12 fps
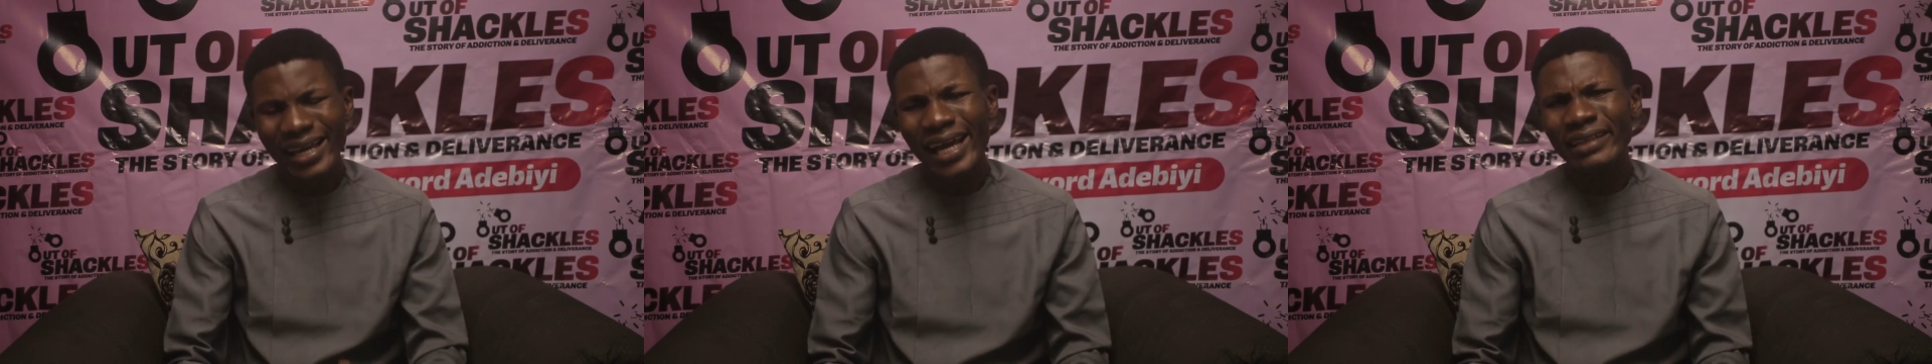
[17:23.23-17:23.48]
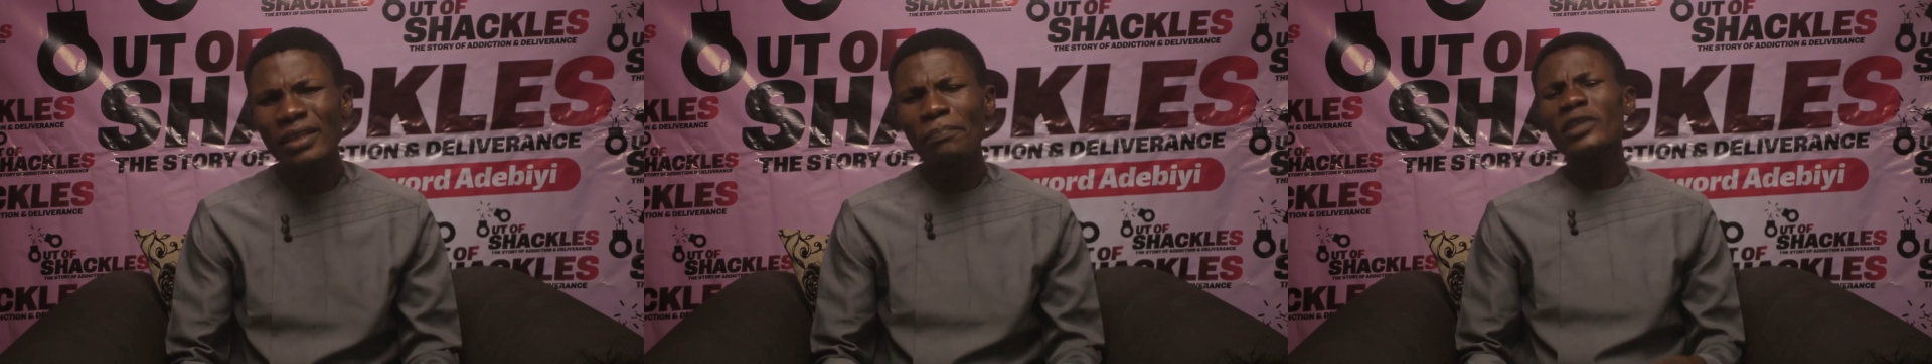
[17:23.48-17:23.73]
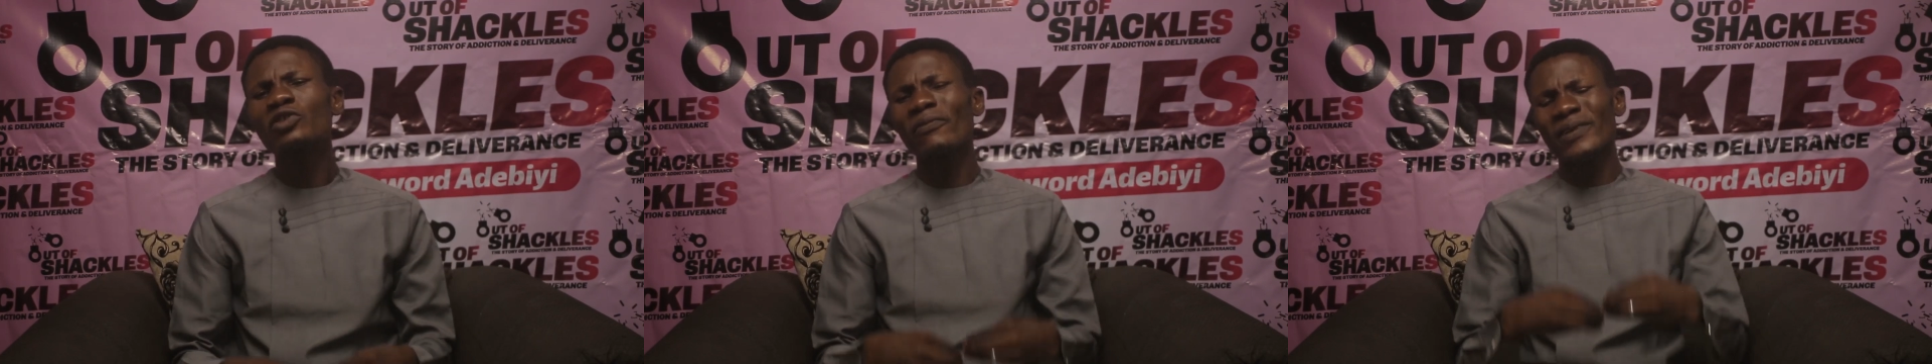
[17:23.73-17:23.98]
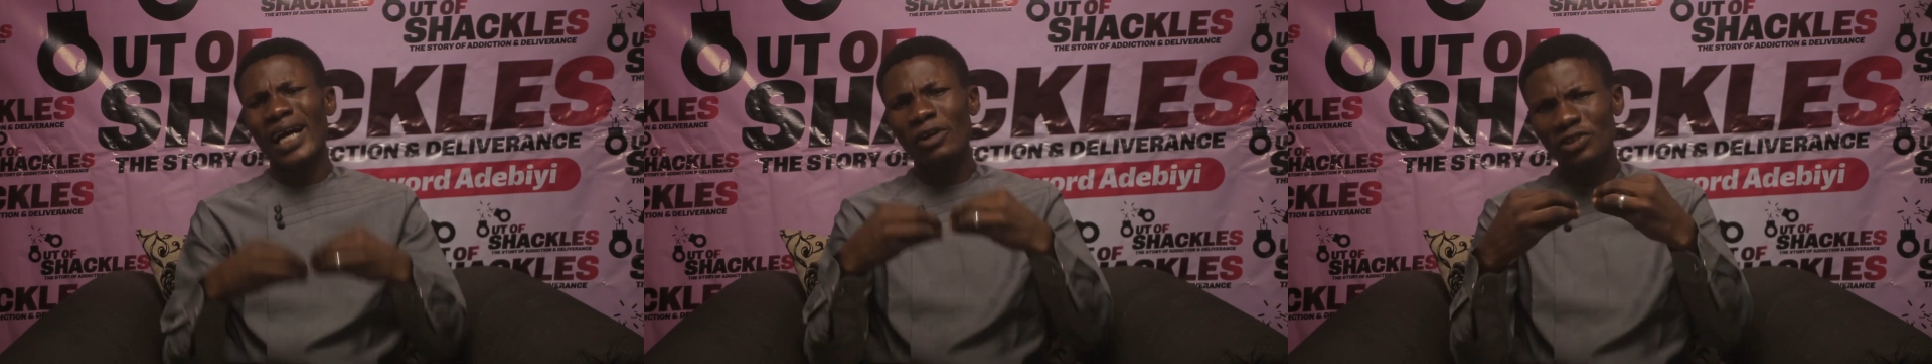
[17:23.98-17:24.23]
in the place
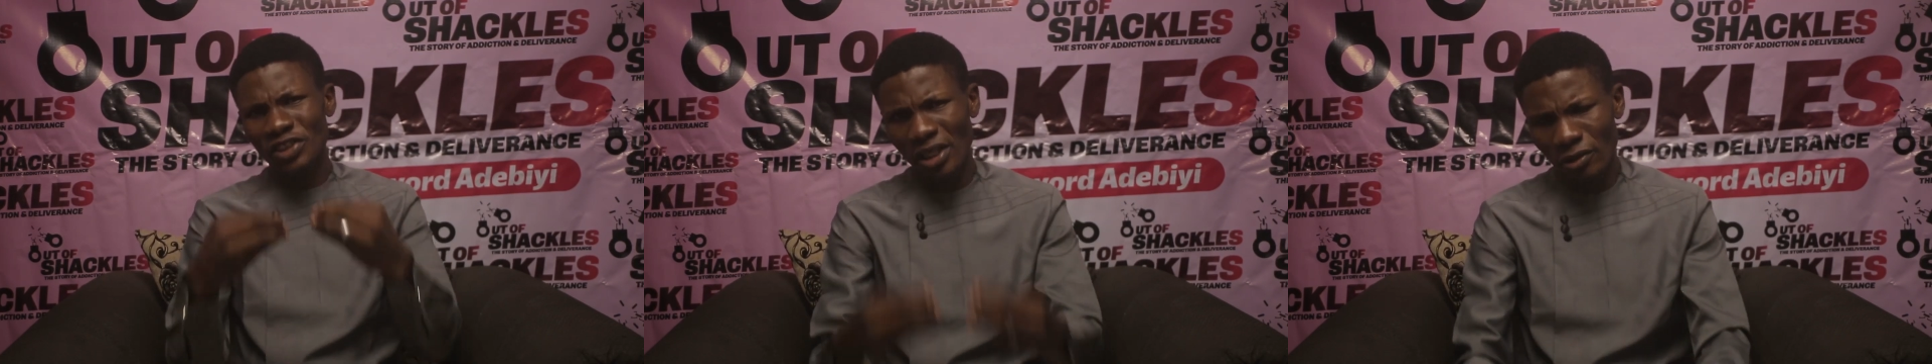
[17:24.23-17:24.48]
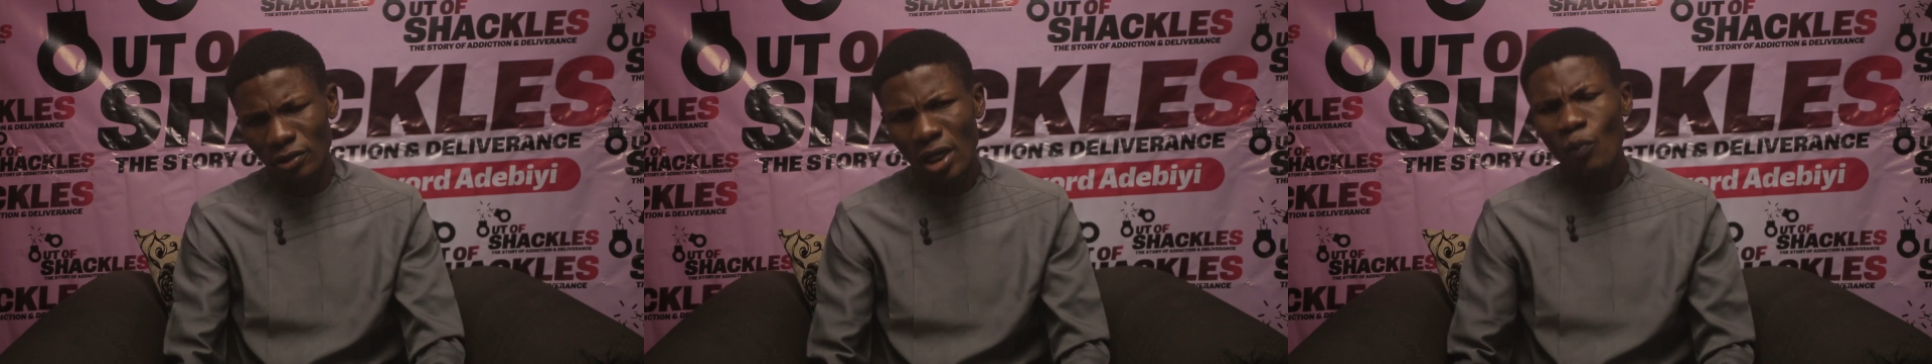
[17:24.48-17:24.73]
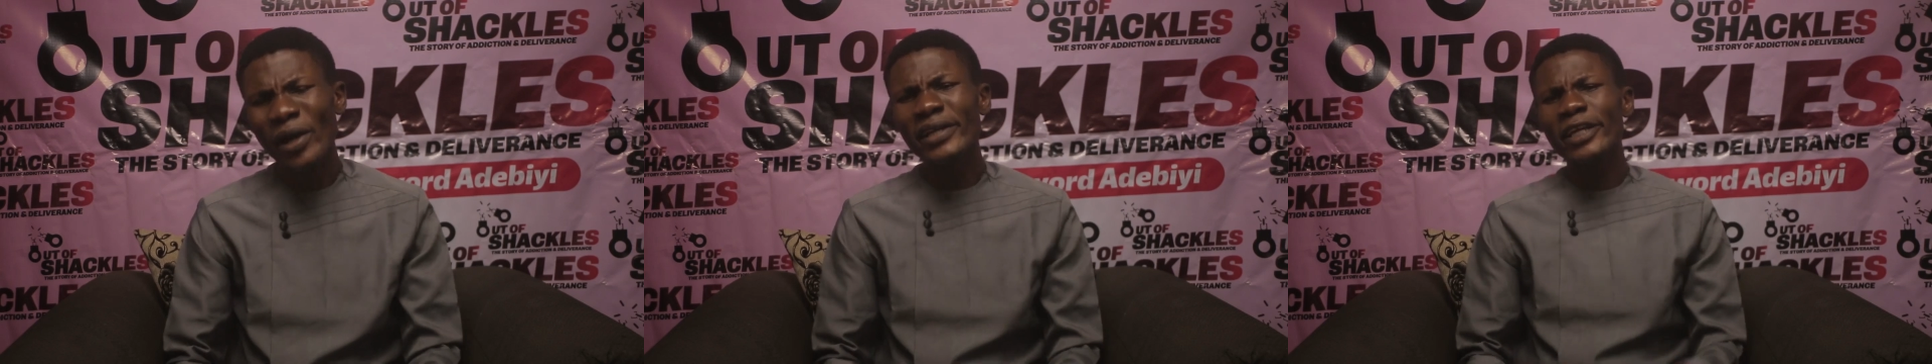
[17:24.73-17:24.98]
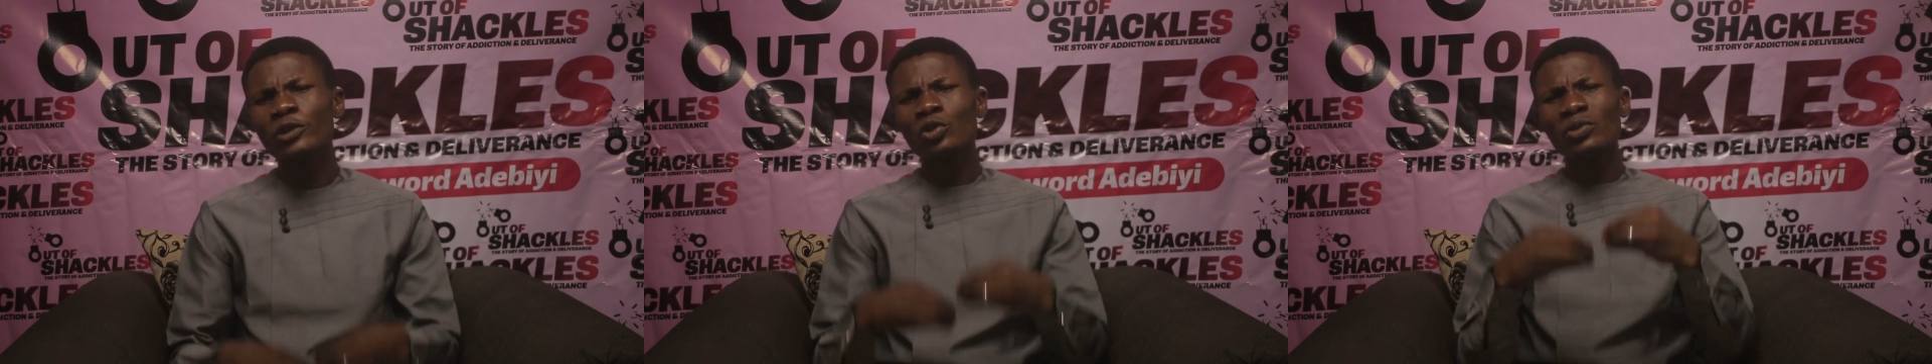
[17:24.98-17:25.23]
of counsel. When
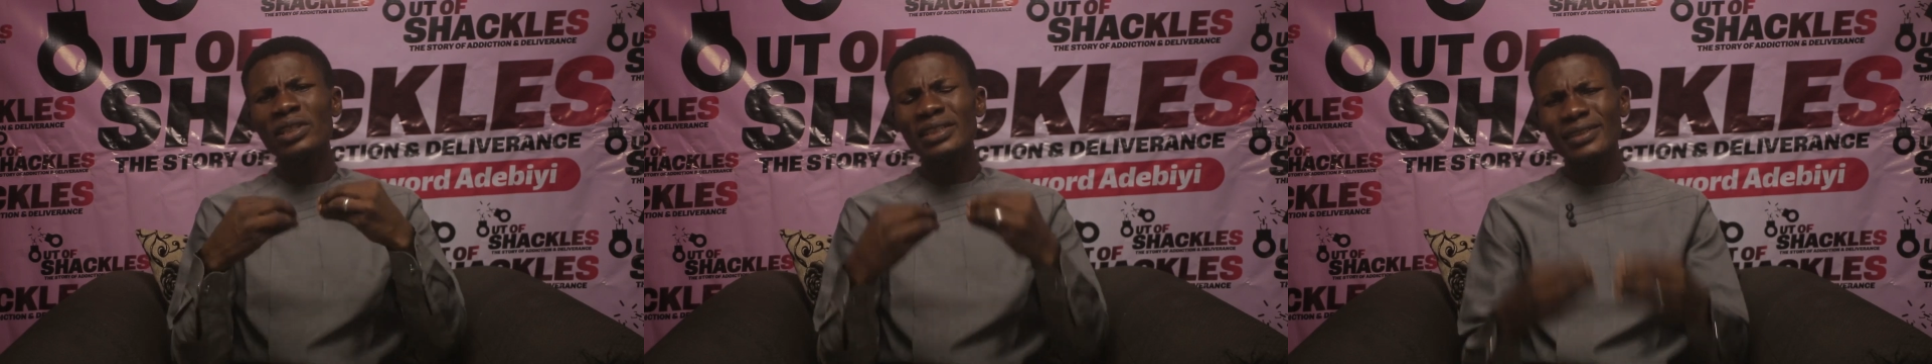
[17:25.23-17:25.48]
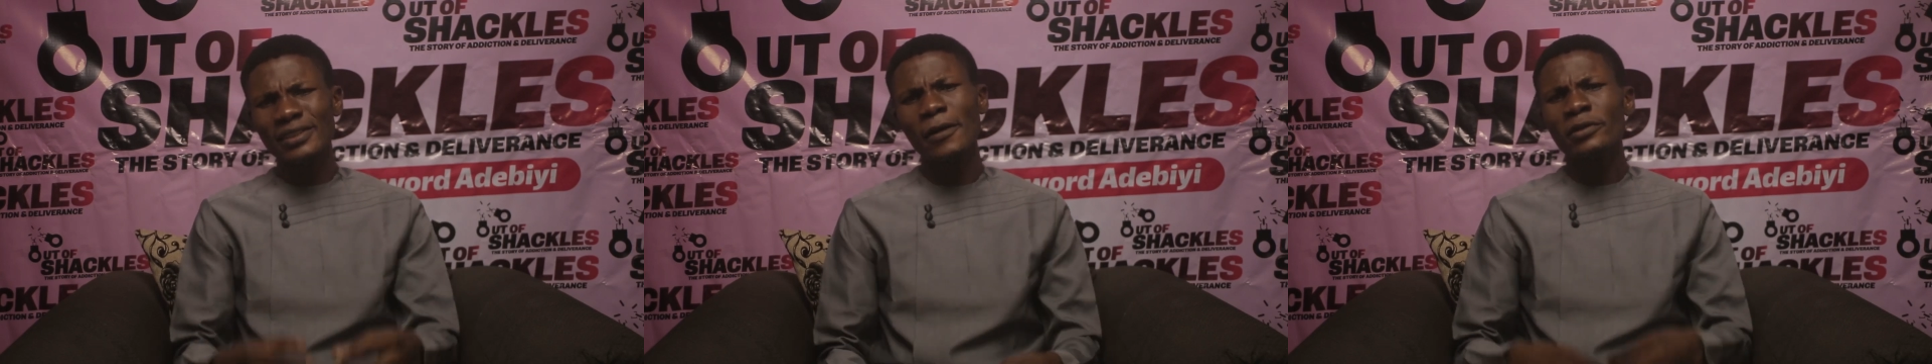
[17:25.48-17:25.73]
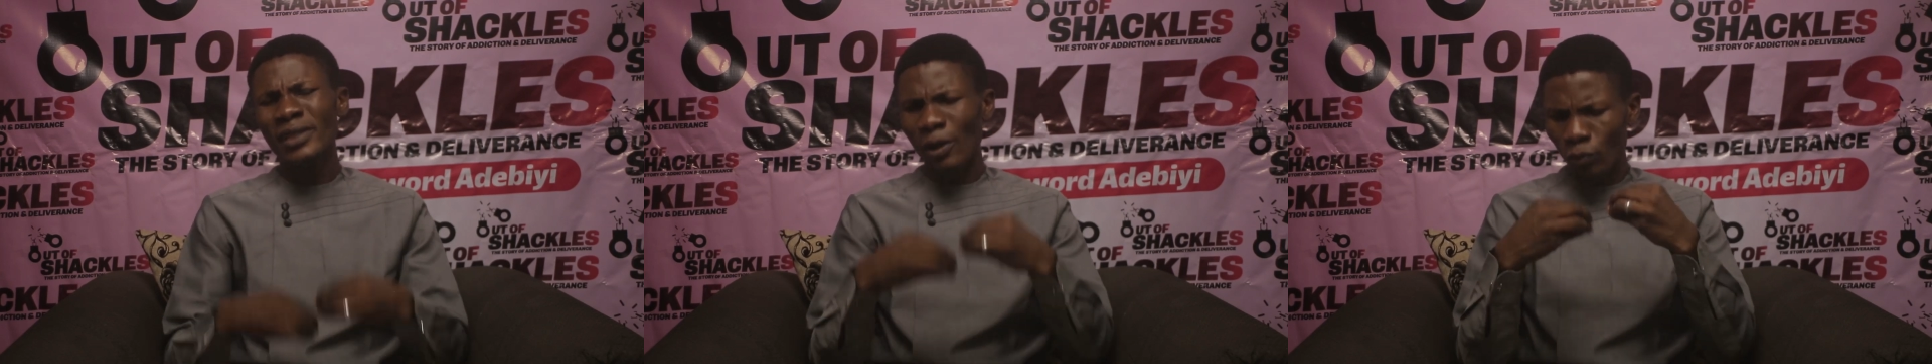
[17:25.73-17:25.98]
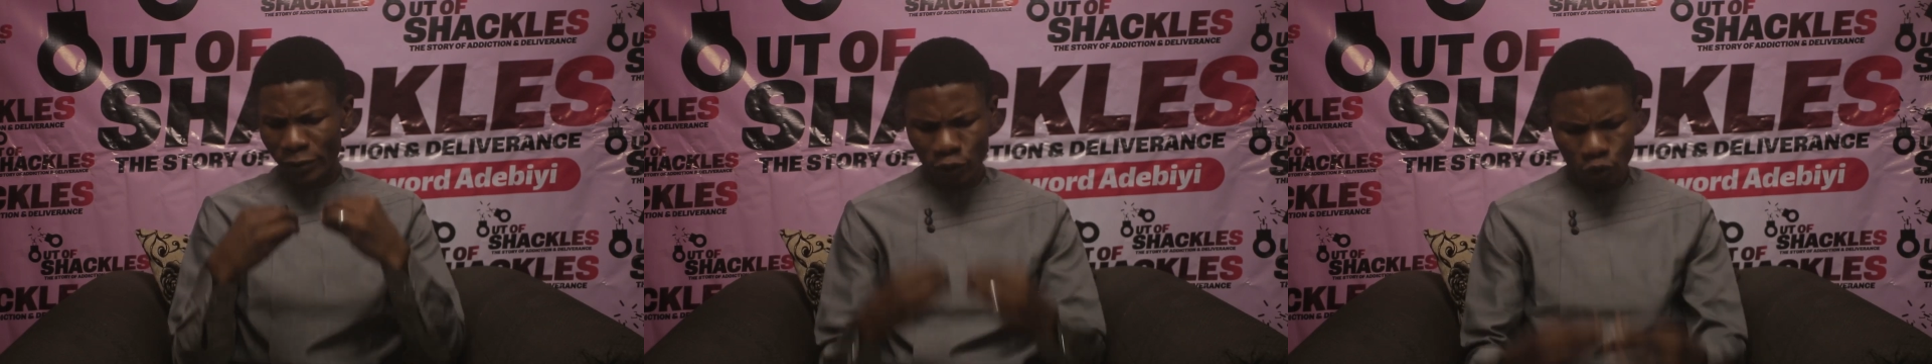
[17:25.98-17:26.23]
they do this, there will be